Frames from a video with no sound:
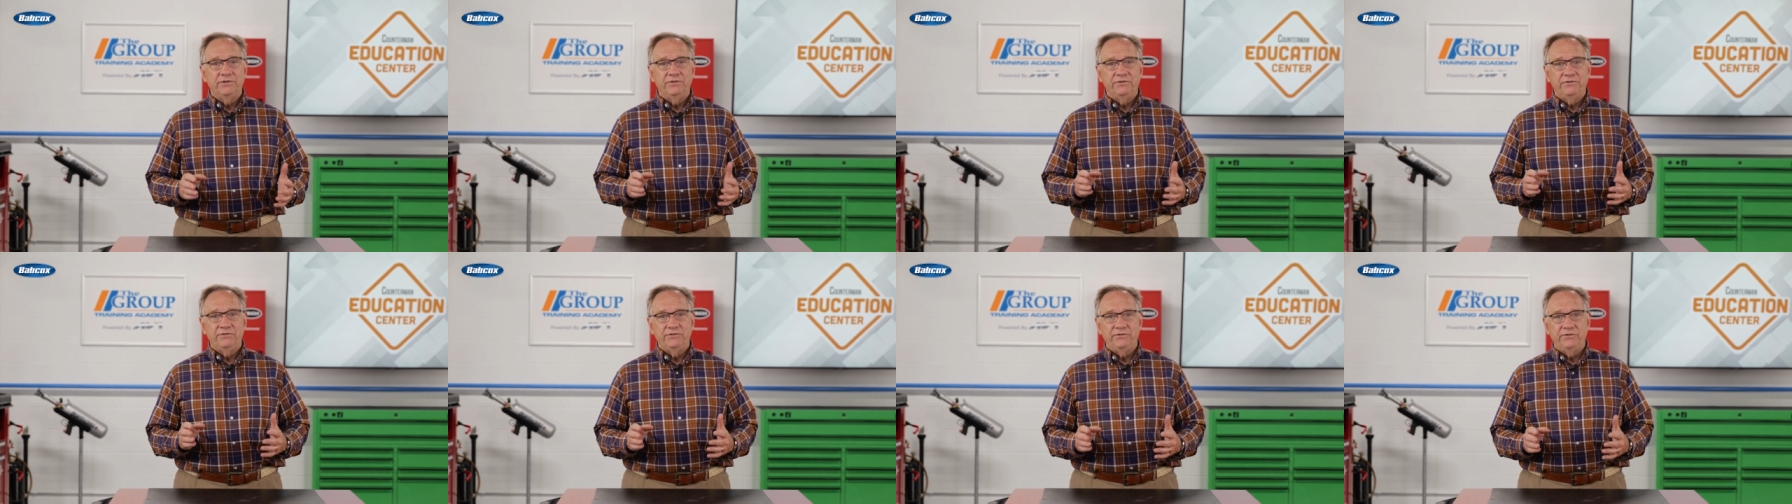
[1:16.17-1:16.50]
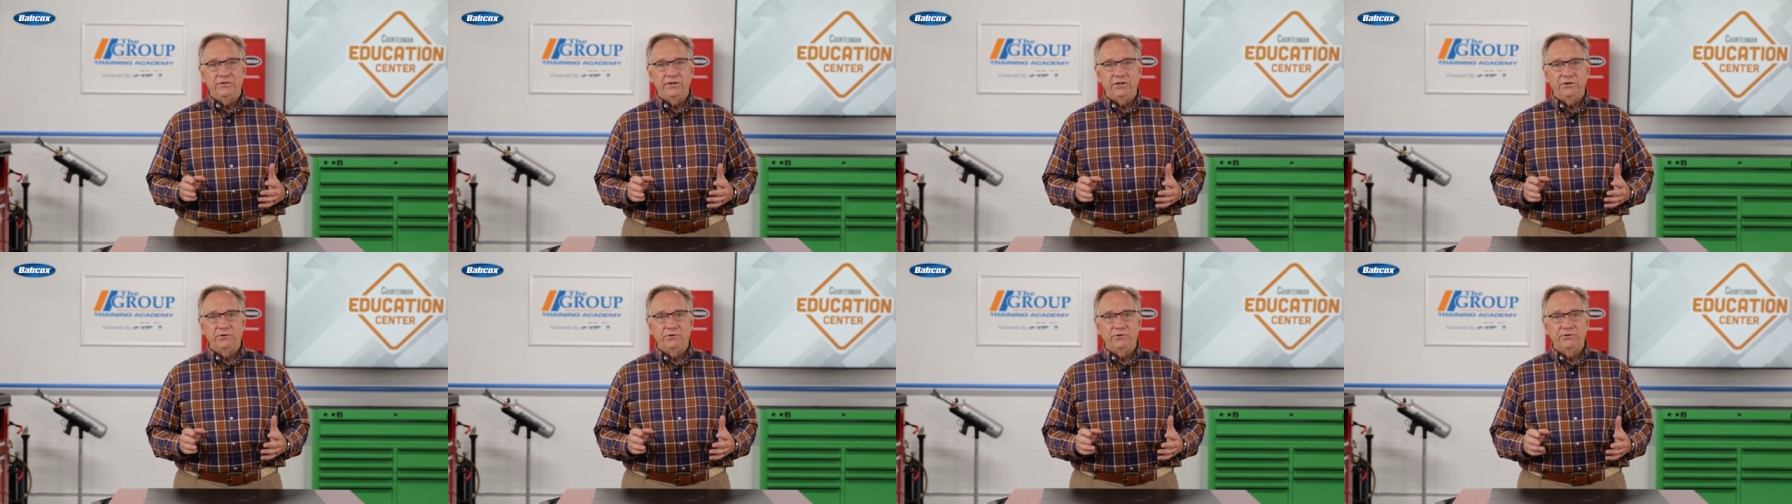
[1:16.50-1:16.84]

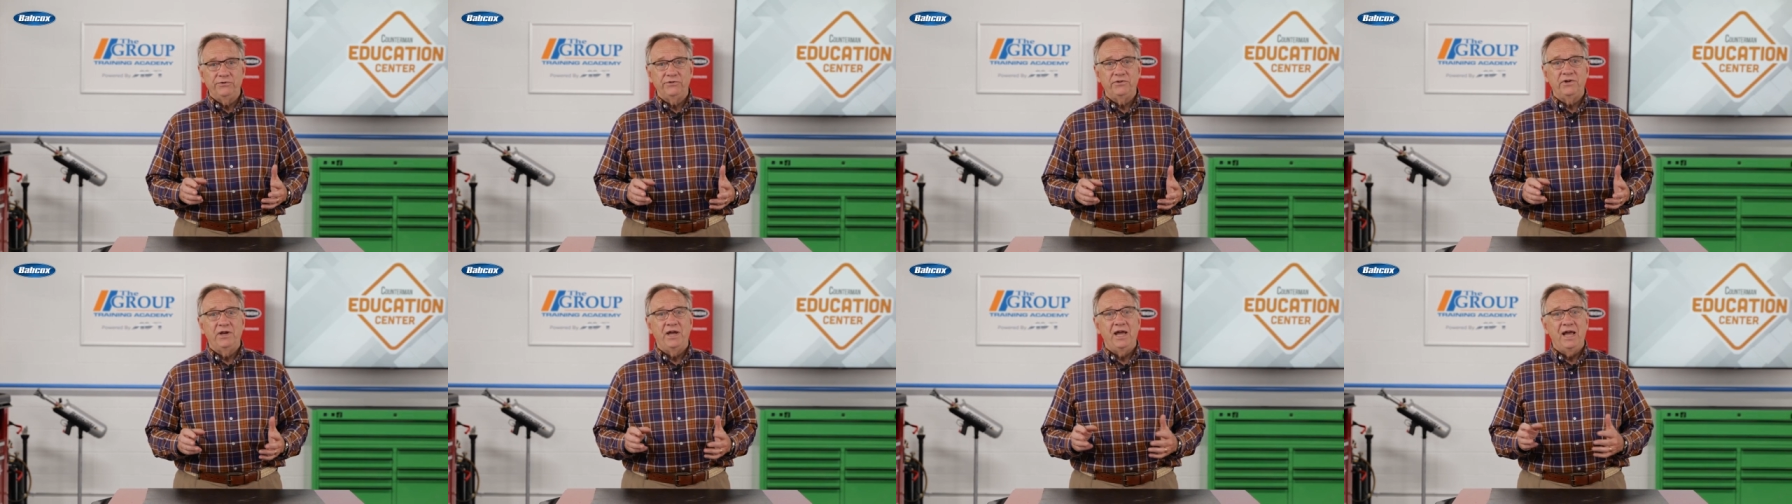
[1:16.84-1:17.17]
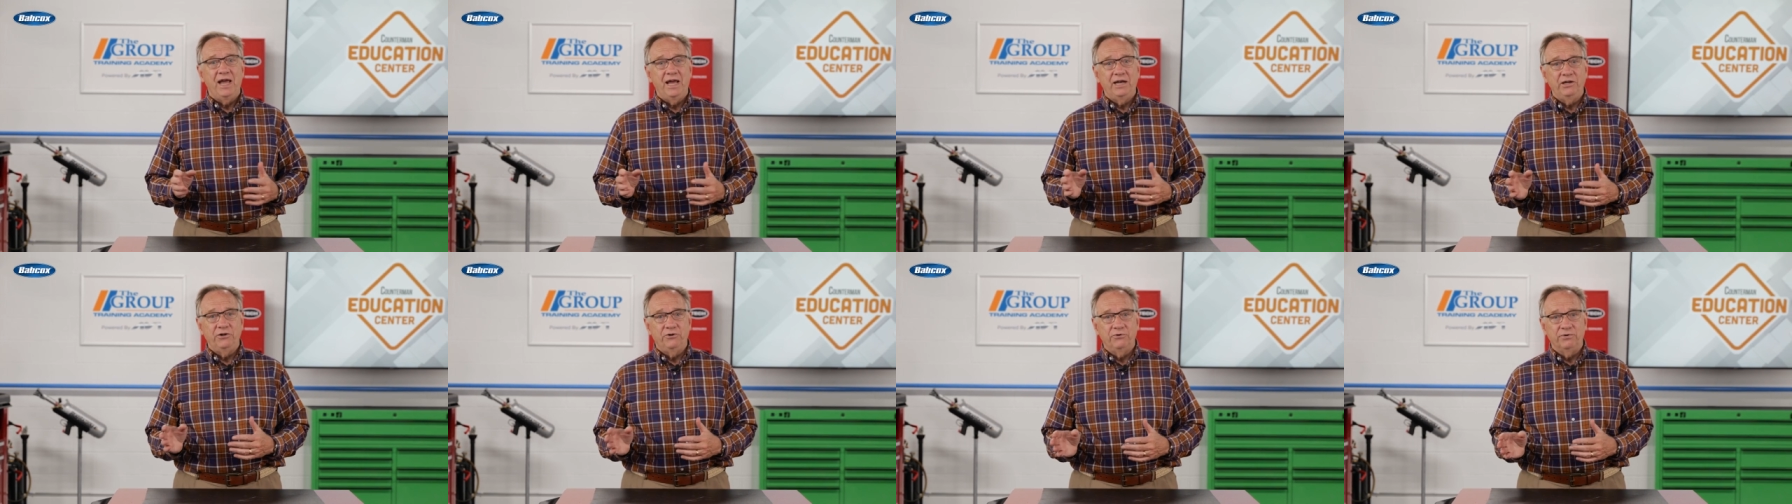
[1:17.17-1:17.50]
seals,
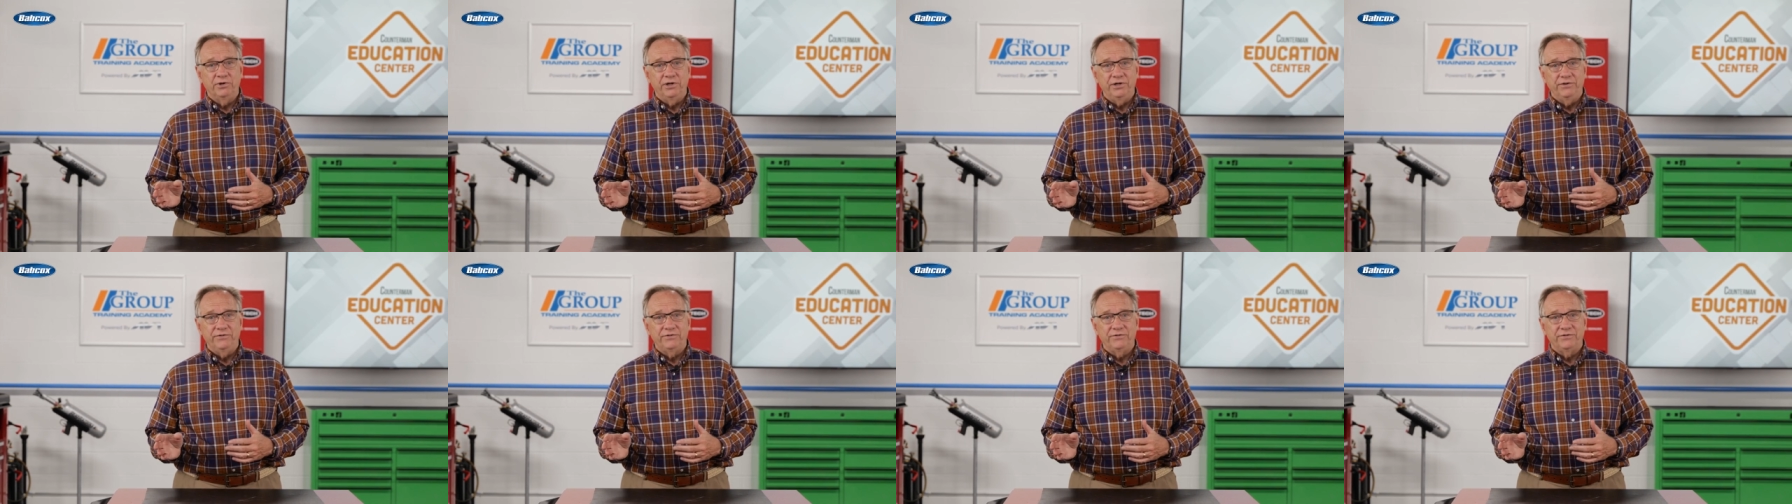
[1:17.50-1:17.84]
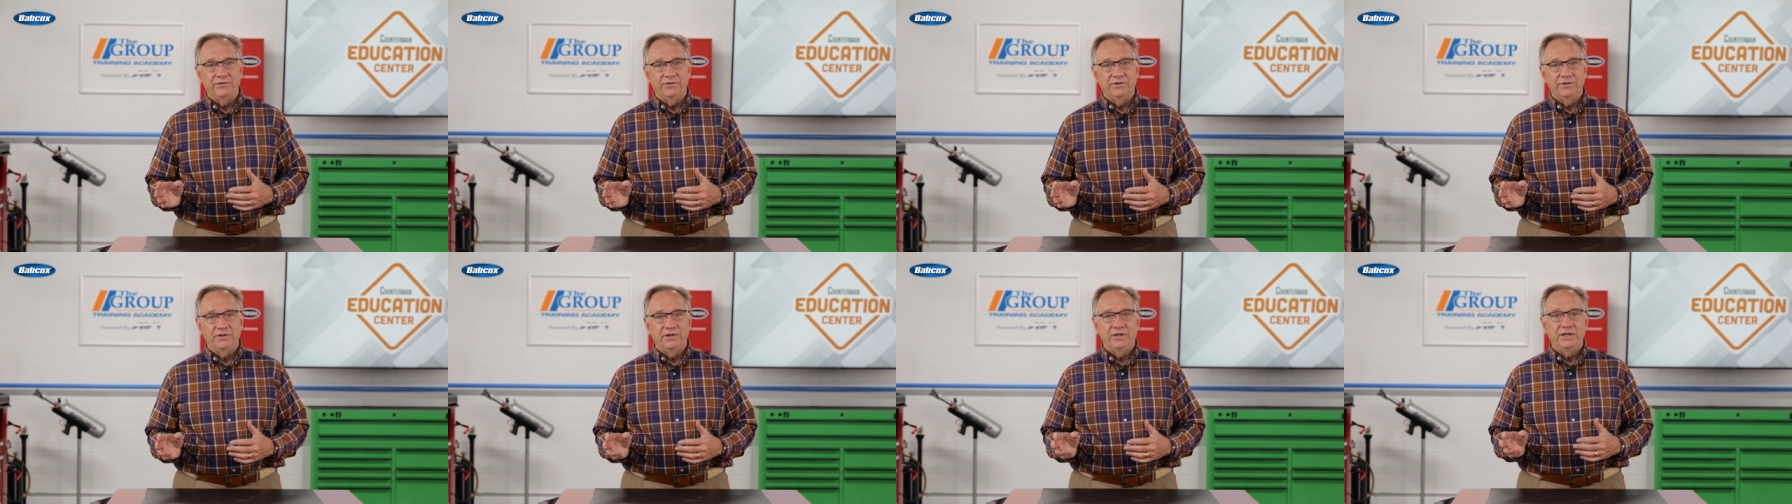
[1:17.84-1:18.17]
and
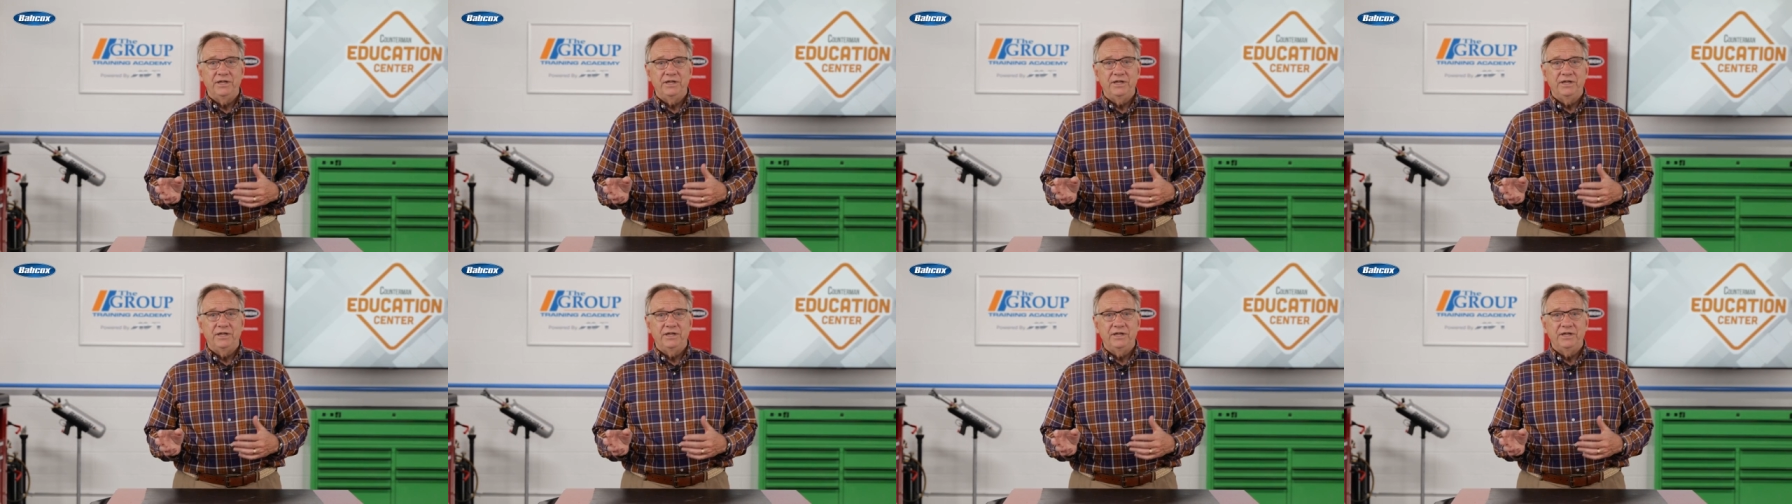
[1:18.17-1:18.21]
grease.